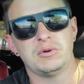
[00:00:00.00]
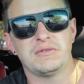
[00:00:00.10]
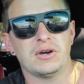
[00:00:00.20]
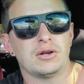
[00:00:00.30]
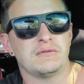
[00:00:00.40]

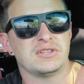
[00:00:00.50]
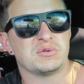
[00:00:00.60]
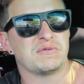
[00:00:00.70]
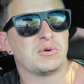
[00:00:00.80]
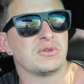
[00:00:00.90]
We've gone over
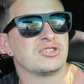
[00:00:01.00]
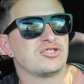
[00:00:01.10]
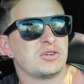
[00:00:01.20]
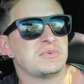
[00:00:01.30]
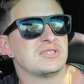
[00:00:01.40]
this before. The
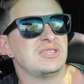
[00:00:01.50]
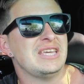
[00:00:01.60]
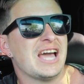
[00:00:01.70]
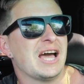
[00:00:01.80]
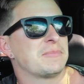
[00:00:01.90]
strip is
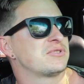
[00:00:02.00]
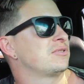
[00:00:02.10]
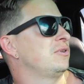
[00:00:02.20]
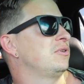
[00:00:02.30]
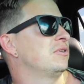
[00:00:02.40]
the
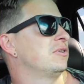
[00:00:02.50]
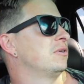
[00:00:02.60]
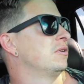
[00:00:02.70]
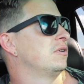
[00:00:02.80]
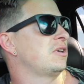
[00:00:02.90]
absolute,
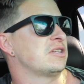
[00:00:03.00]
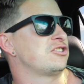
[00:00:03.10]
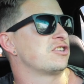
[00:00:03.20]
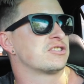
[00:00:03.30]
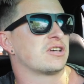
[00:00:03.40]

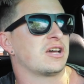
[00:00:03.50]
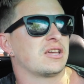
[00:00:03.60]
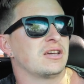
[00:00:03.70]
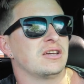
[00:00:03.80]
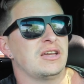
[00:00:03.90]
it's just
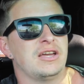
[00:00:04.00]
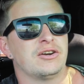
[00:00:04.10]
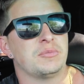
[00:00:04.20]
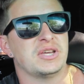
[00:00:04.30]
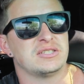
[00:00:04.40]
like
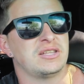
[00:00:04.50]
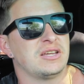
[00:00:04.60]
hit or miss.